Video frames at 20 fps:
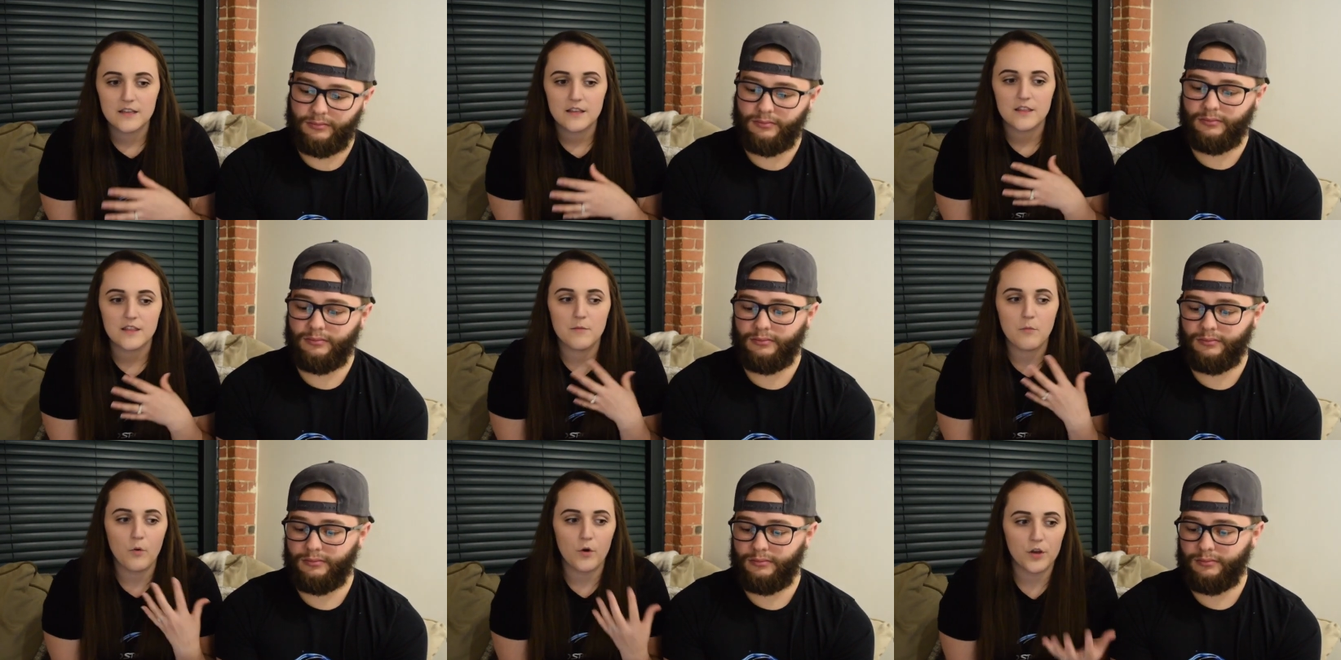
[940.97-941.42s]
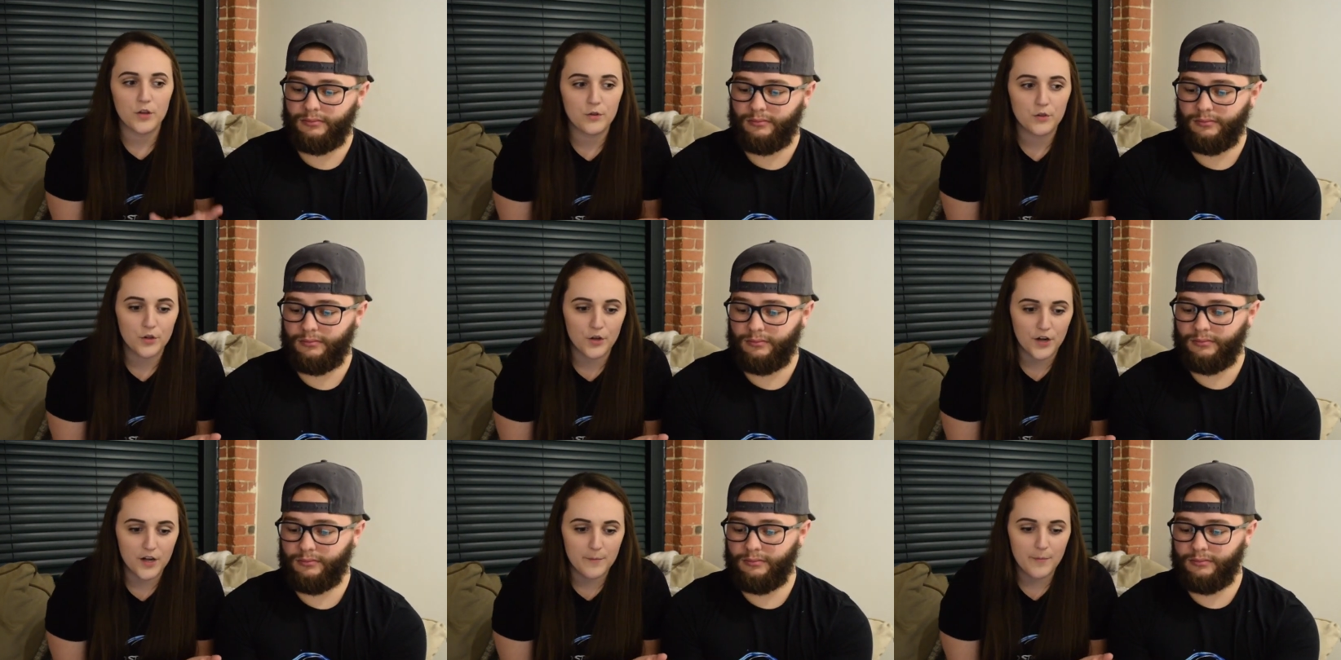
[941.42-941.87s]
Speaker 1: the more you
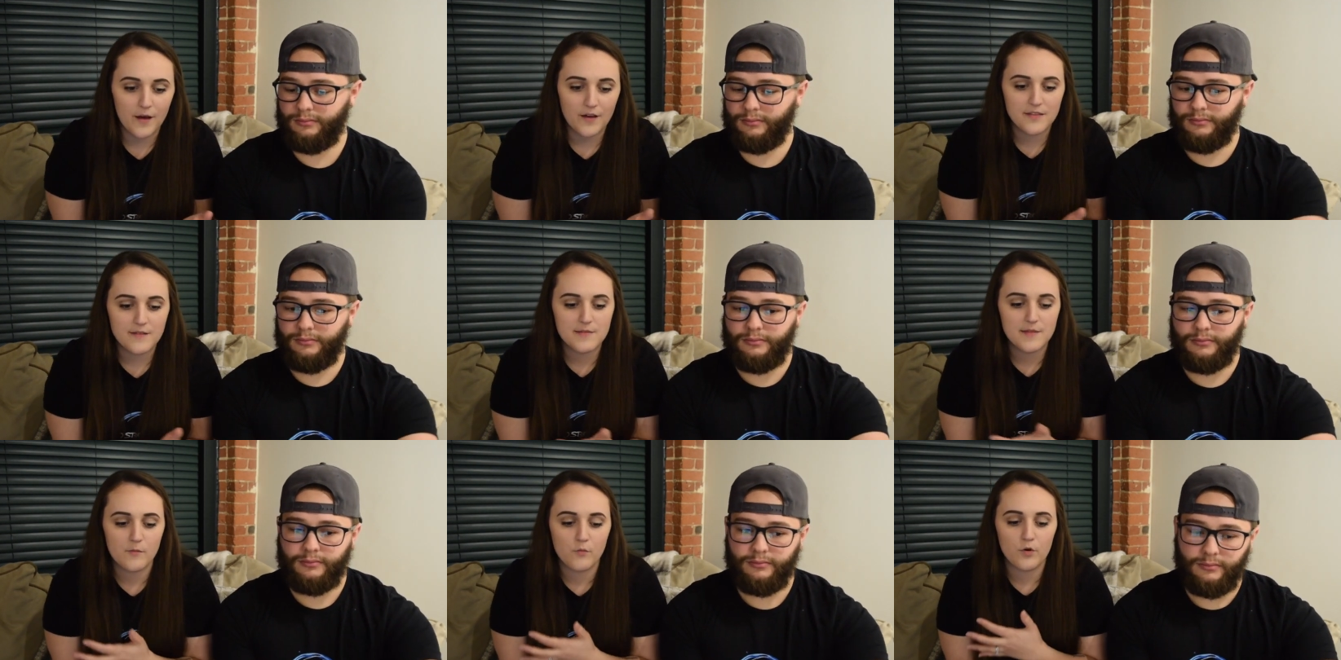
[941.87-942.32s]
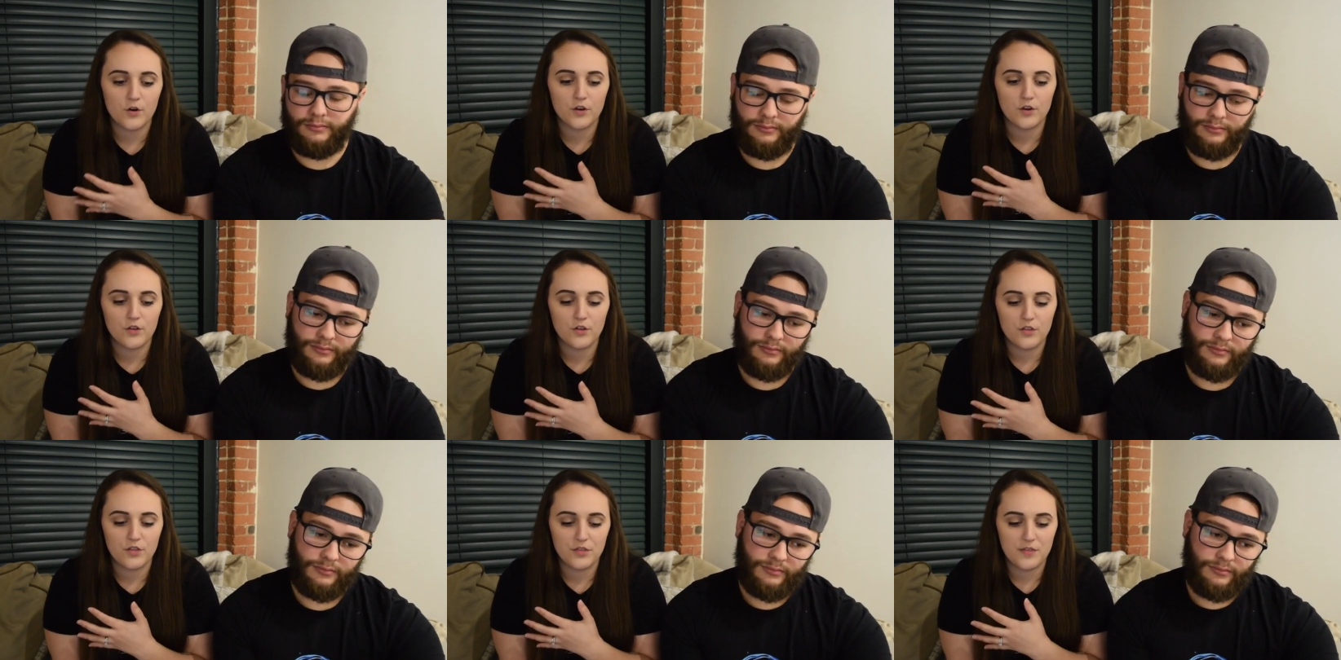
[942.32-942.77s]
learn about them the
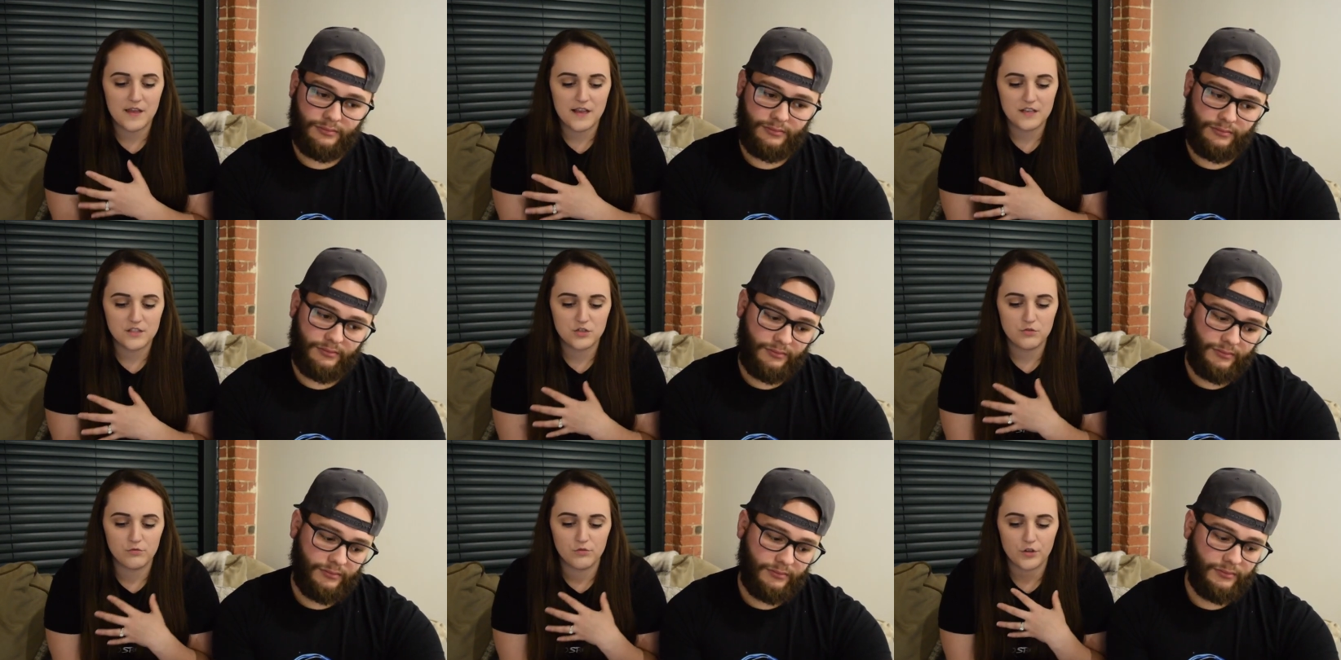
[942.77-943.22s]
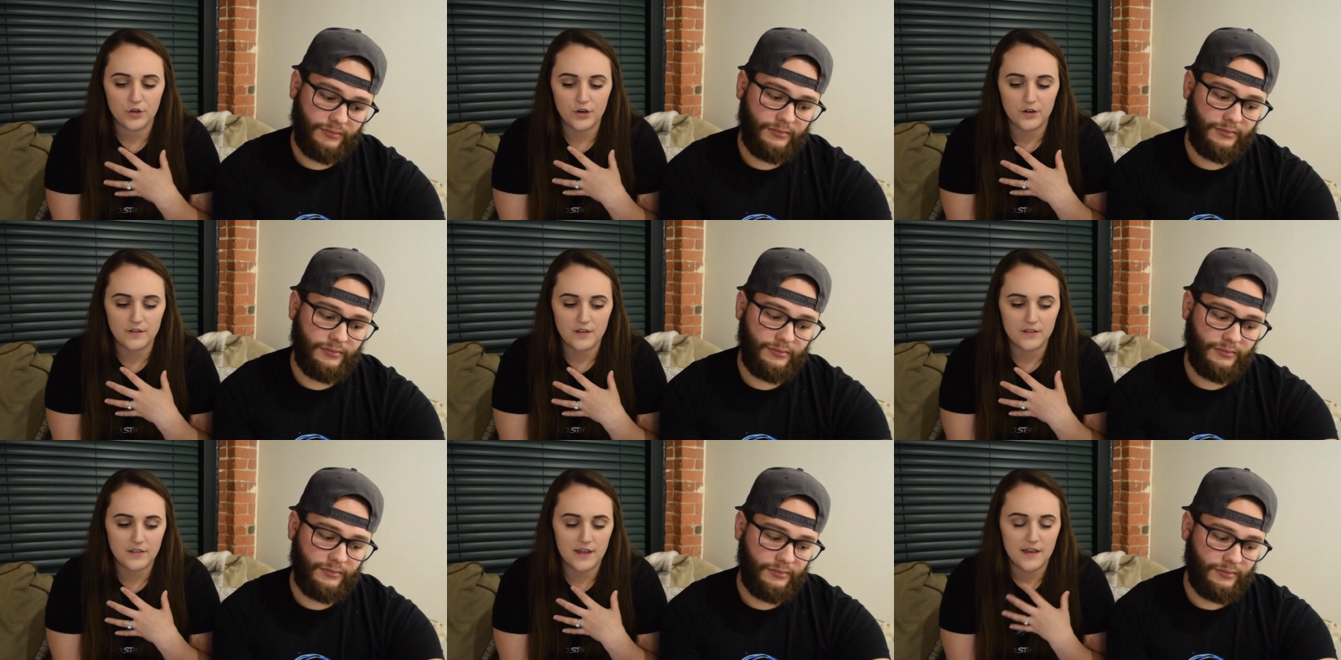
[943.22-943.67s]
more things you learn
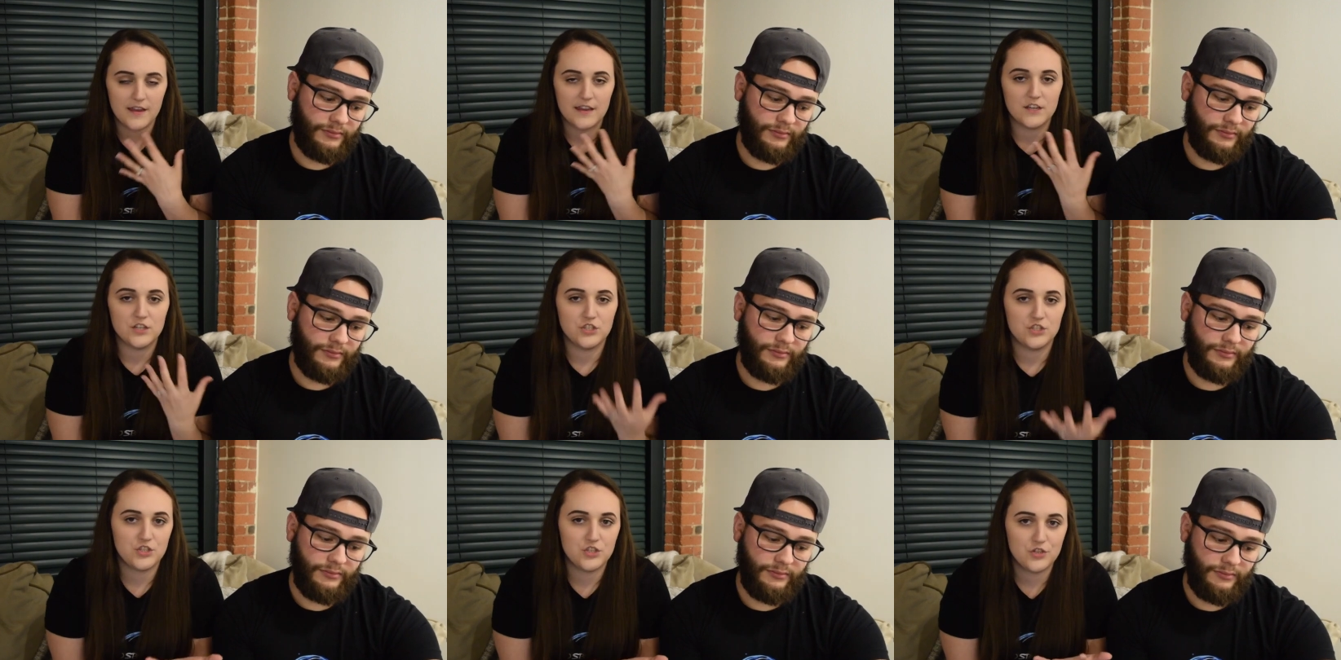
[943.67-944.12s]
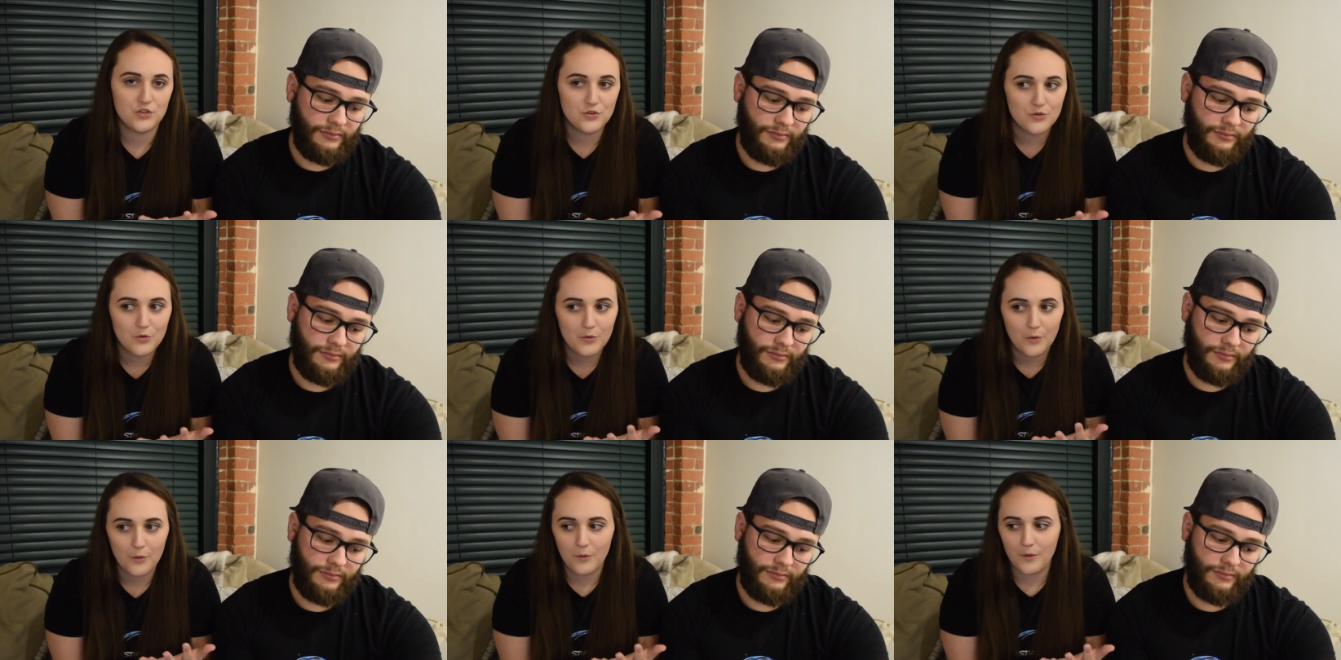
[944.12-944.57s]
that they can do
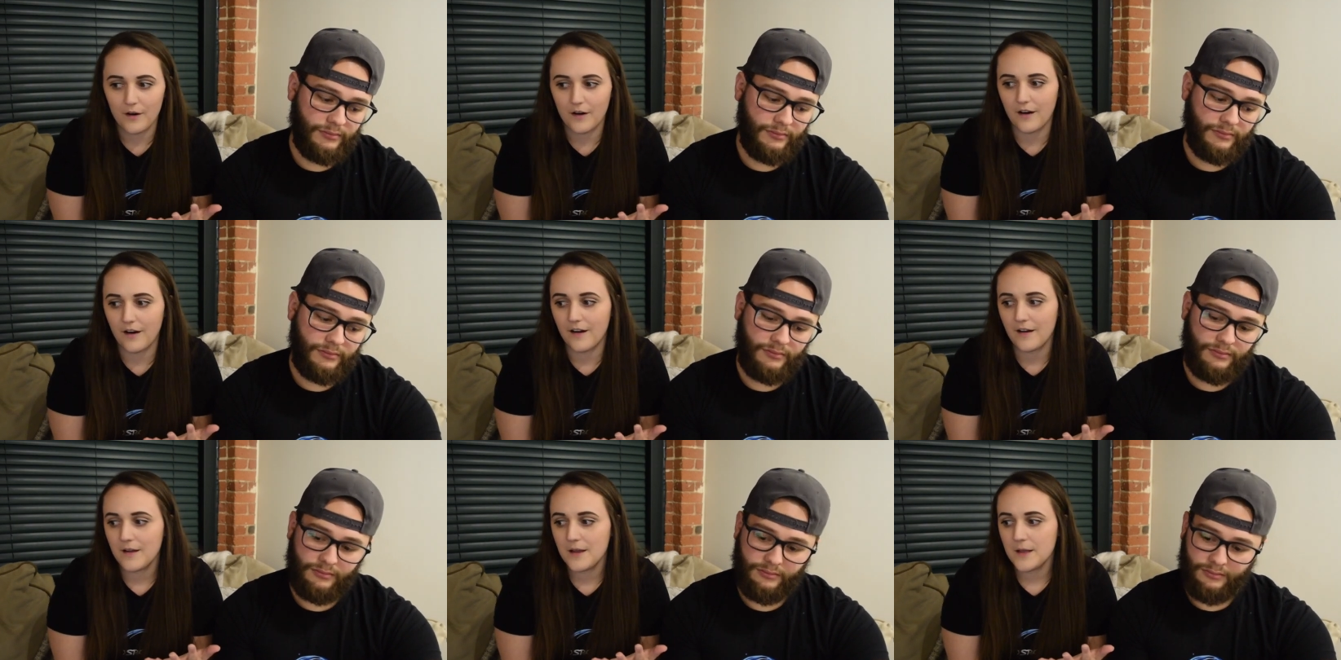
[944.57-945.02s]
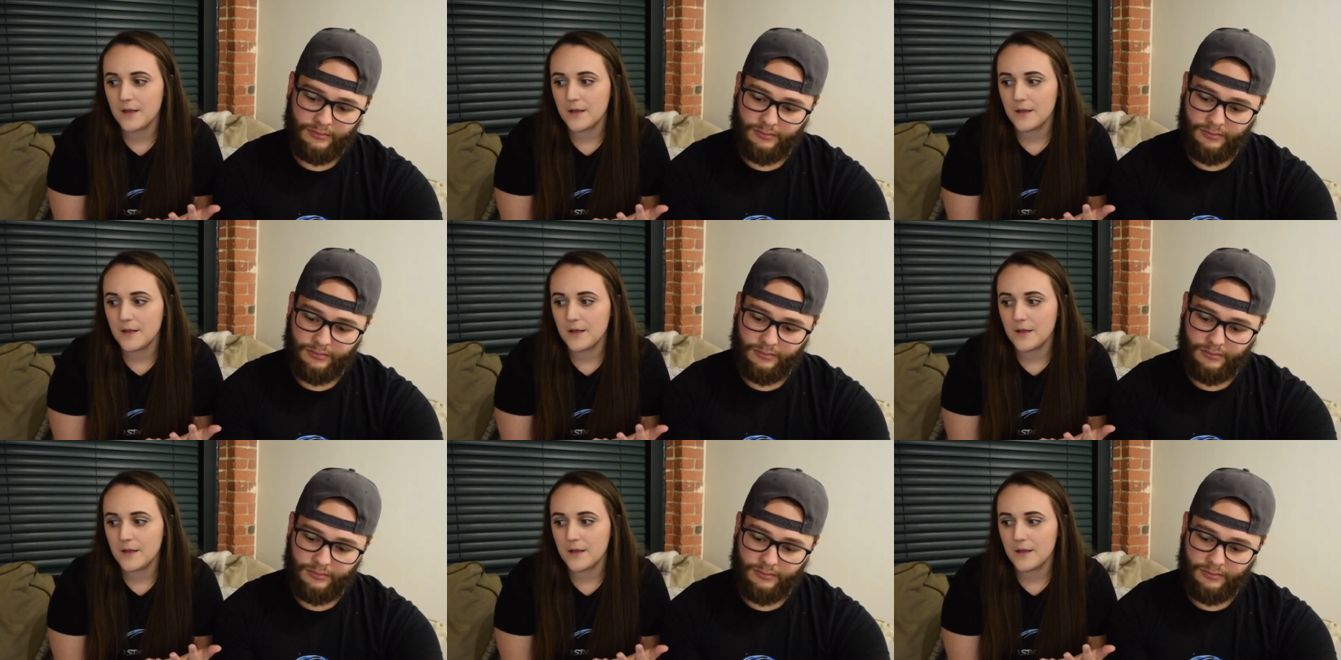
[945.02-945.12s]
or